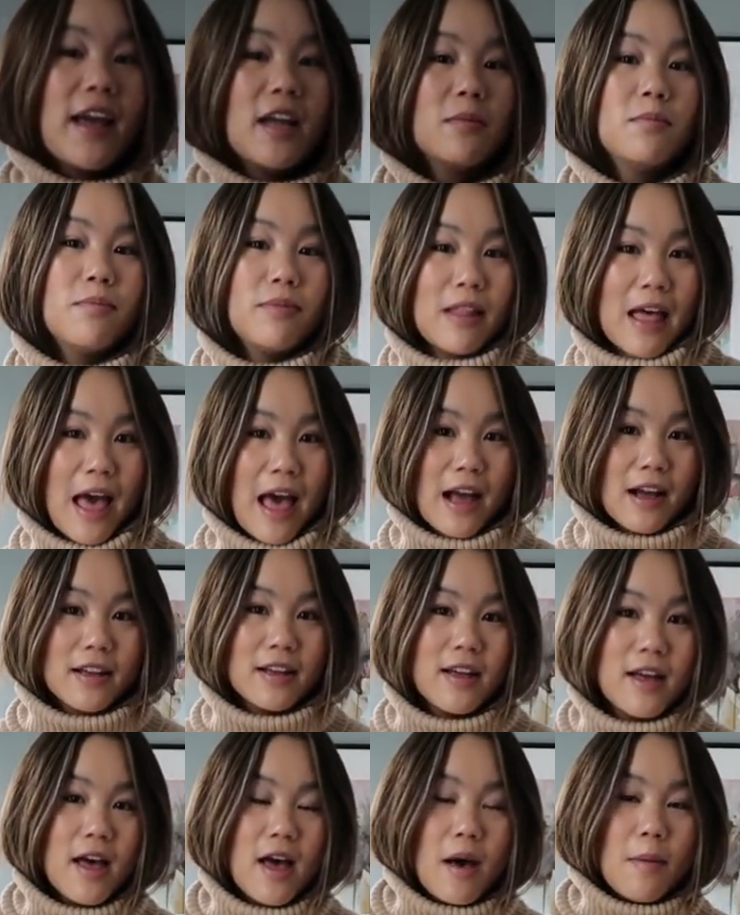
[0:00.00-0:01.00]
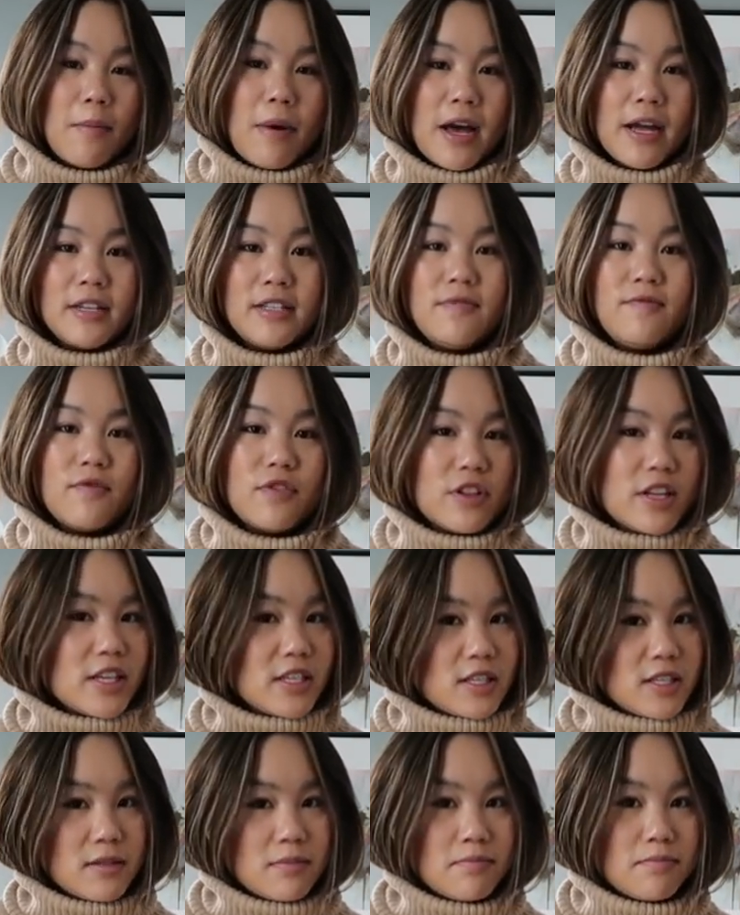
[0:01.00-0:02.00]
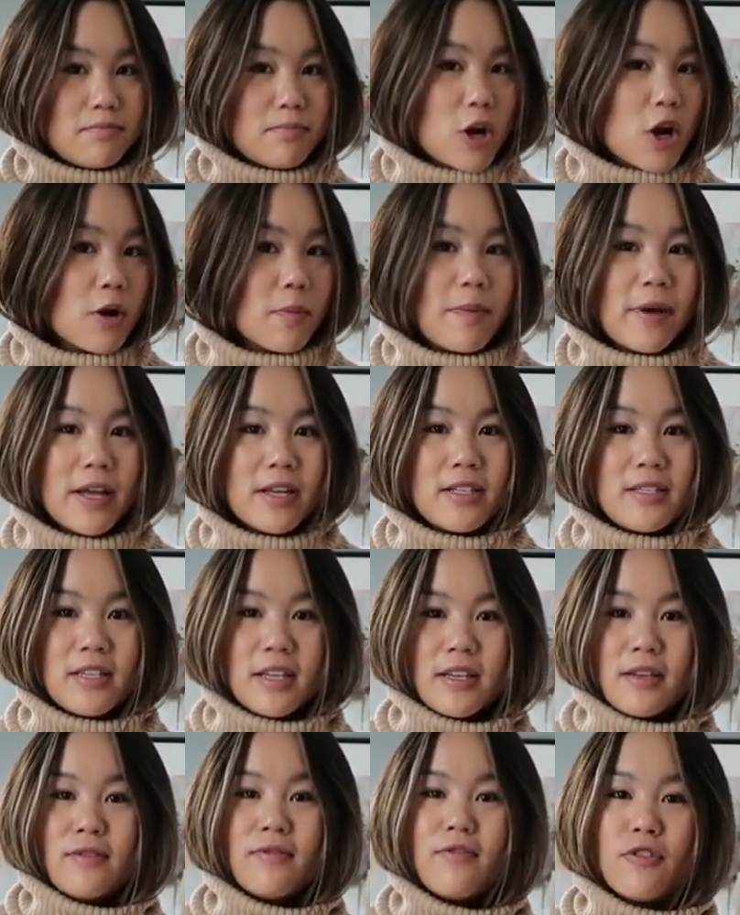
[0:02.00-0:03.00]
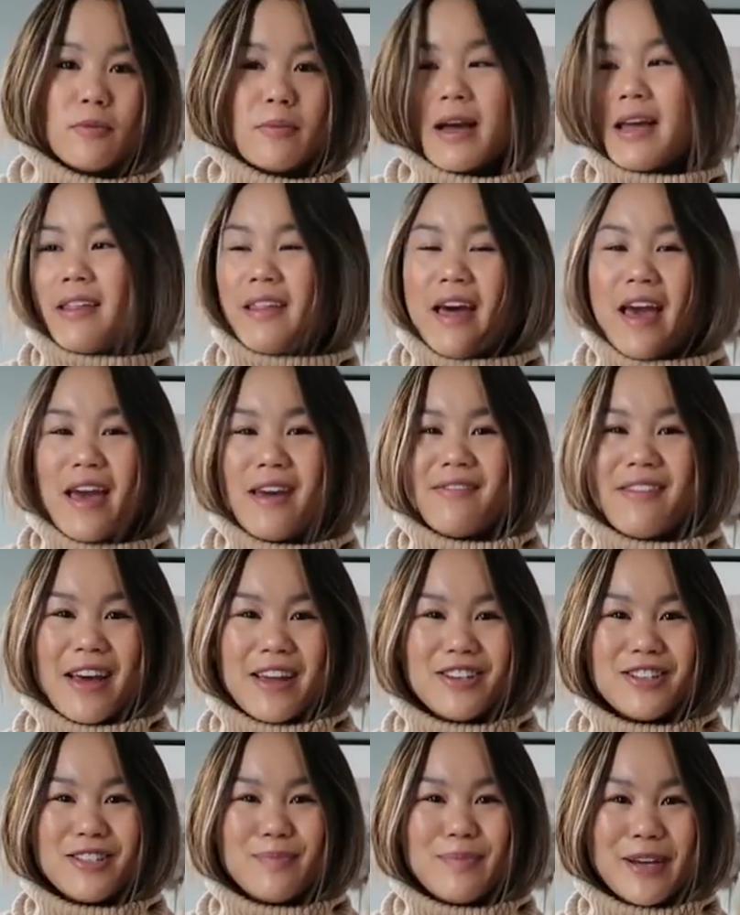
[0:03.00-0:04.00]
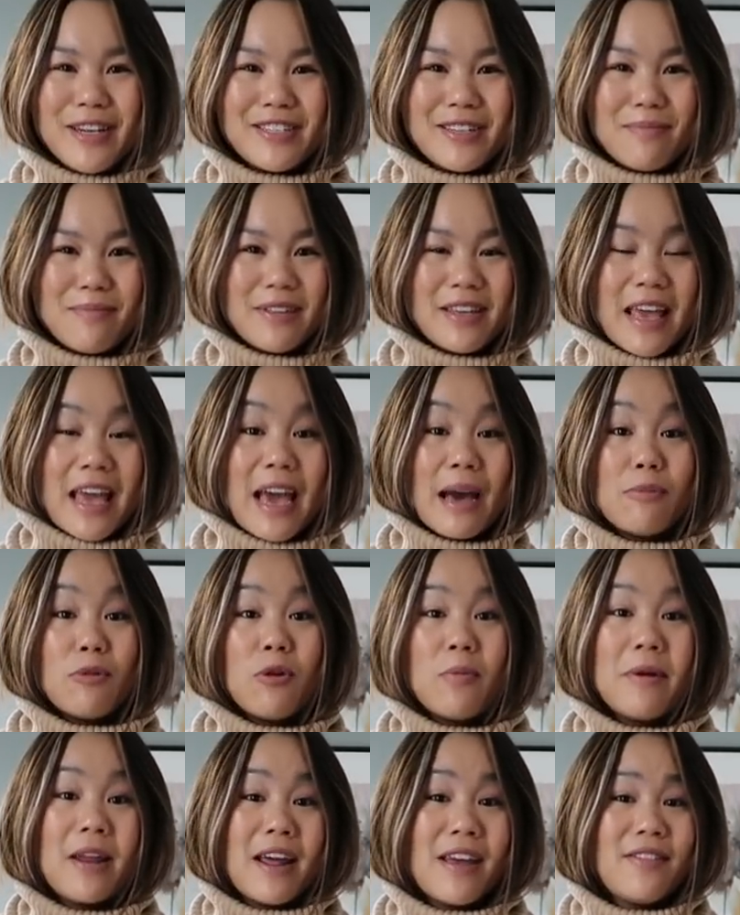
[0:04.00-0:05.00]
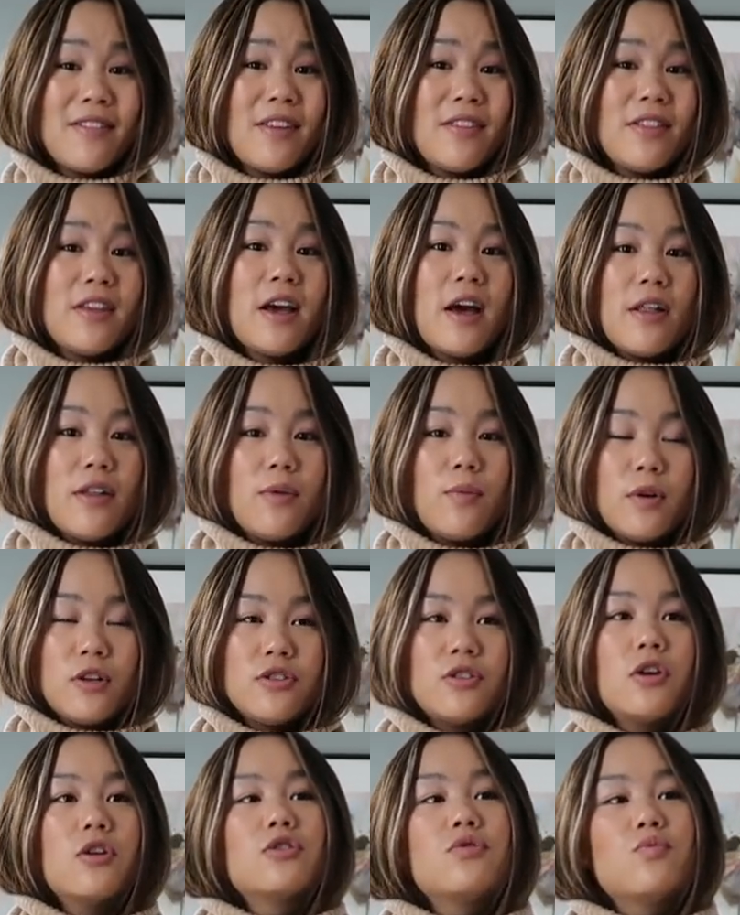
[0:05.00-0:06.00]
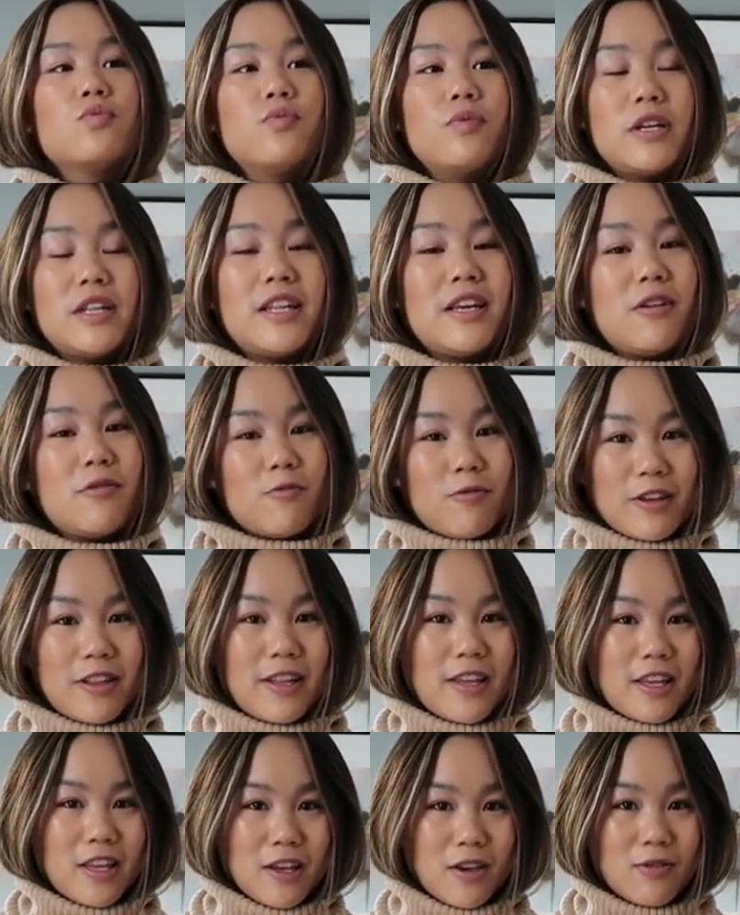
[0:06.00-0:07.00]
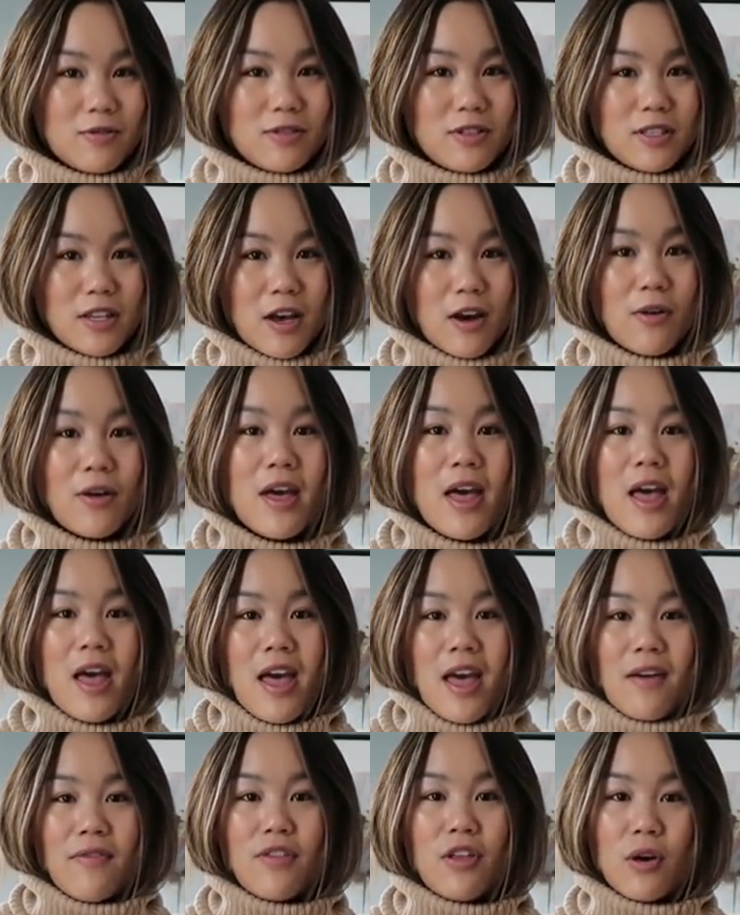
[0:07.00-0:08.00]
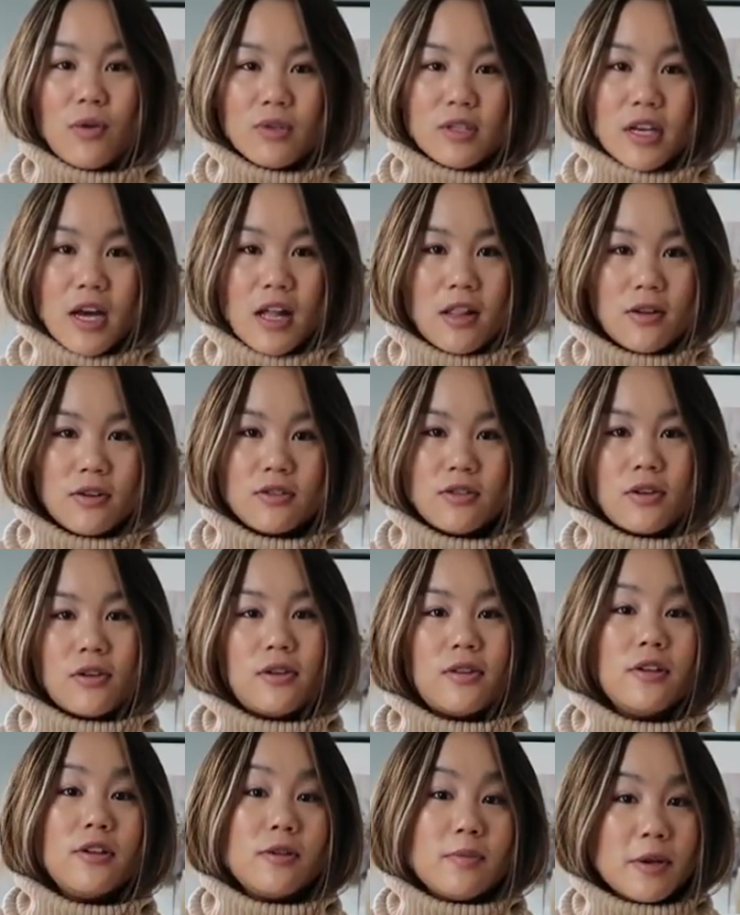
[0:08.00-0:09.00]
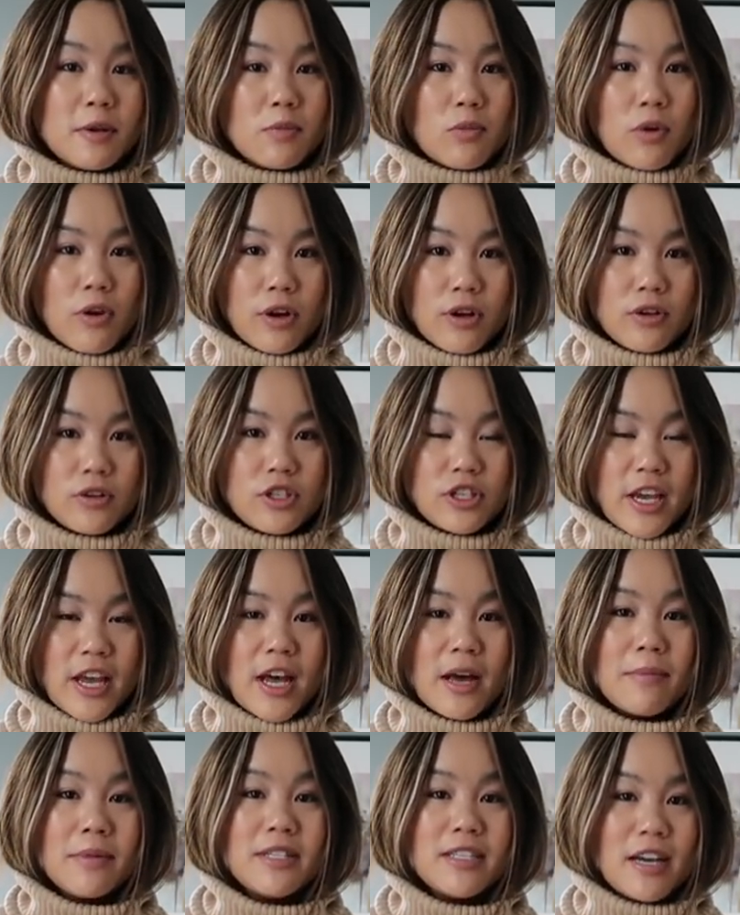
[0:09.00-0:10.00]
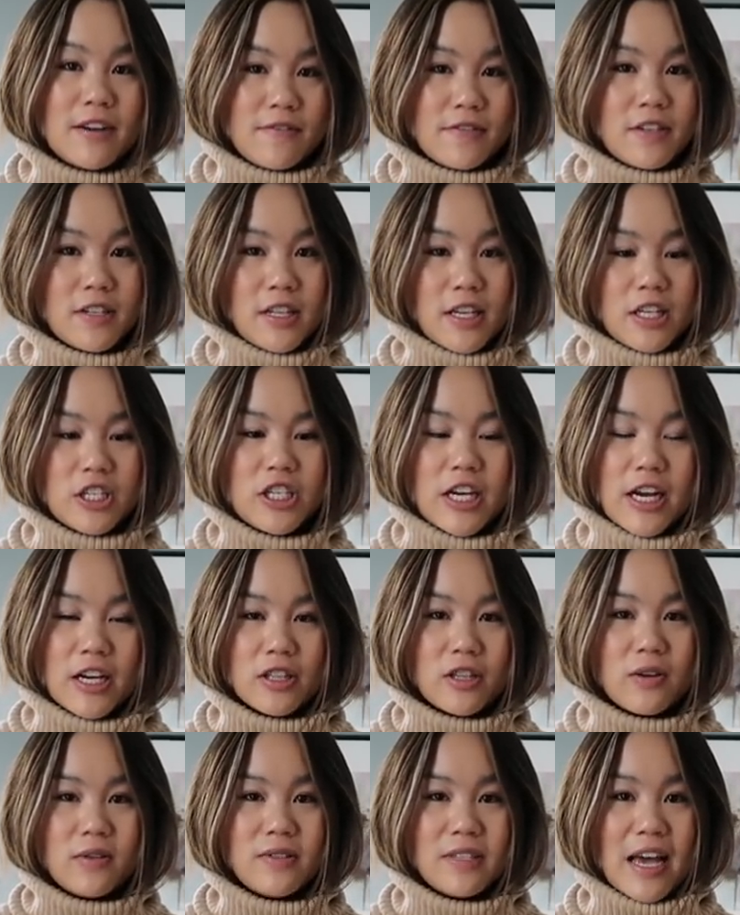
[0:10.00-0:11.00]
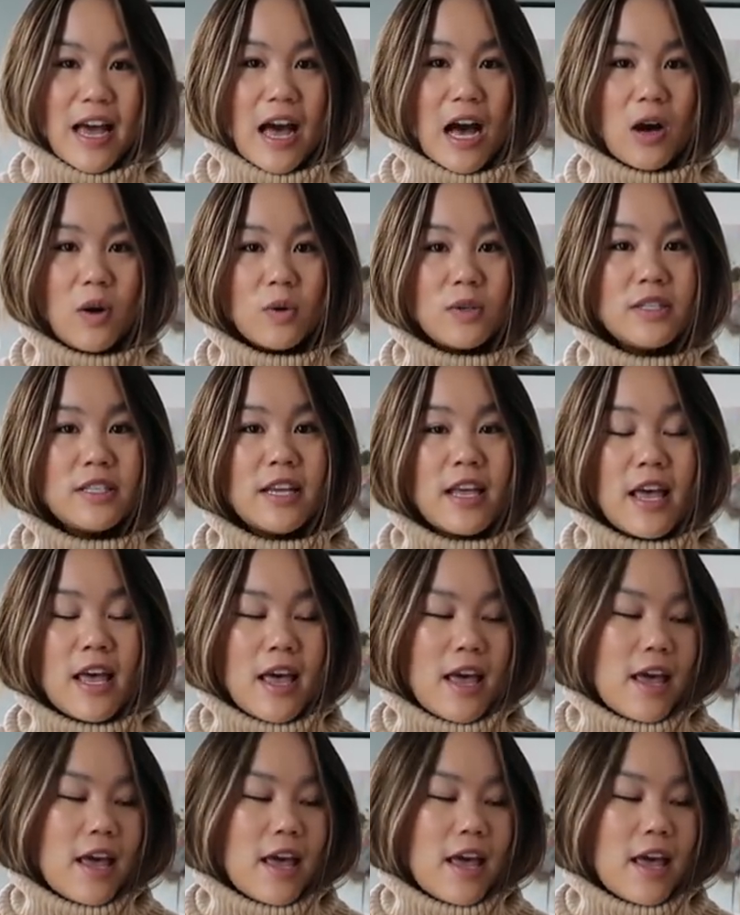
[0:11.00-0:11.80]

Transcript: and black. But for this purpose and for my life, I just picked up the camel, but I think the other ones are really, really cute. So if those colors are a little bit more your jam, definitely check those out.